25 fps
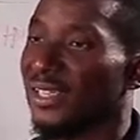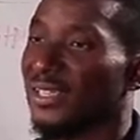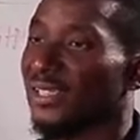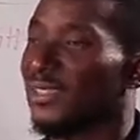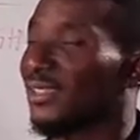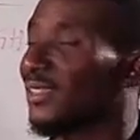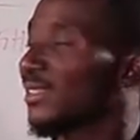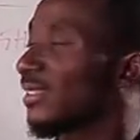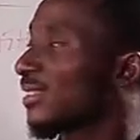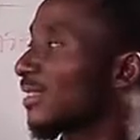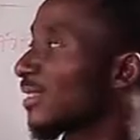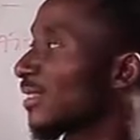
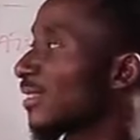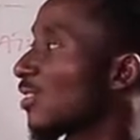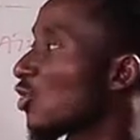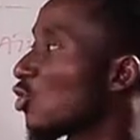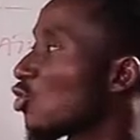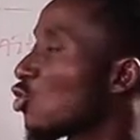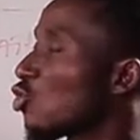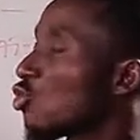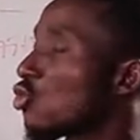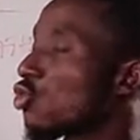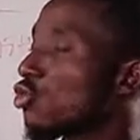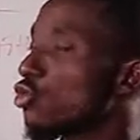2 times
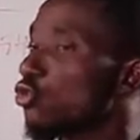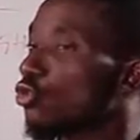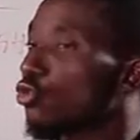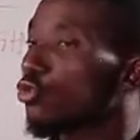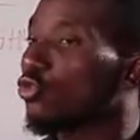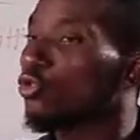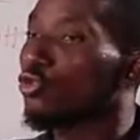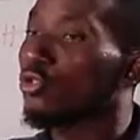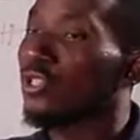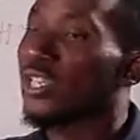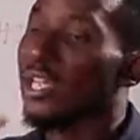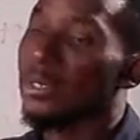minus
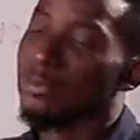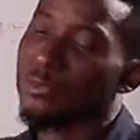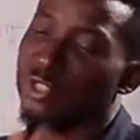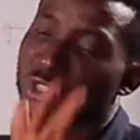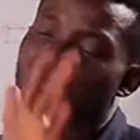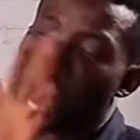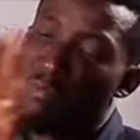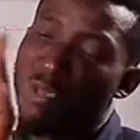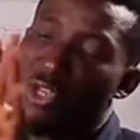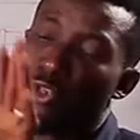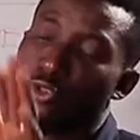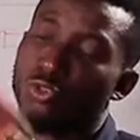
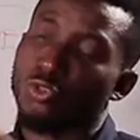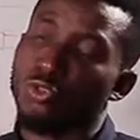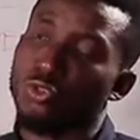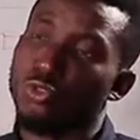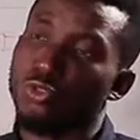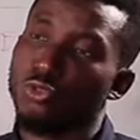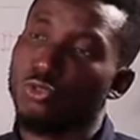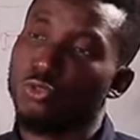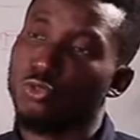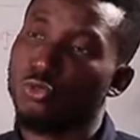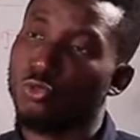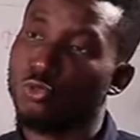2y, the
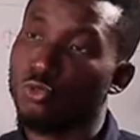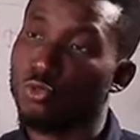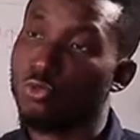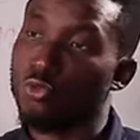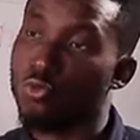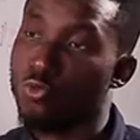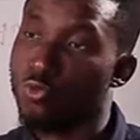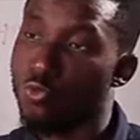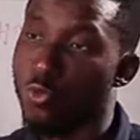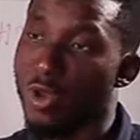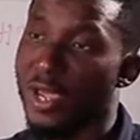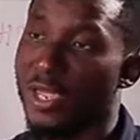answer is
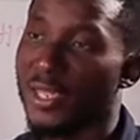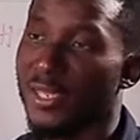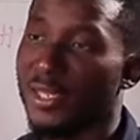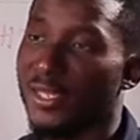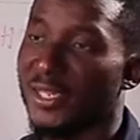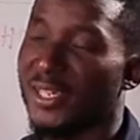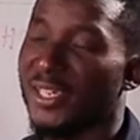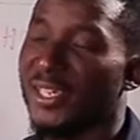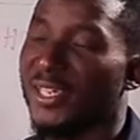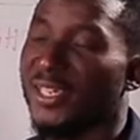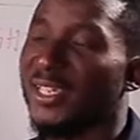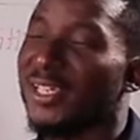minus
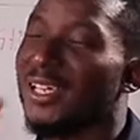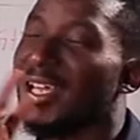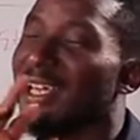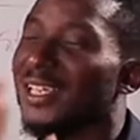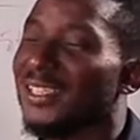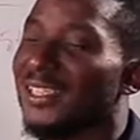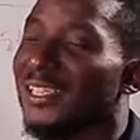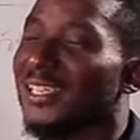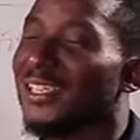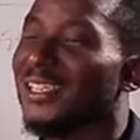4y.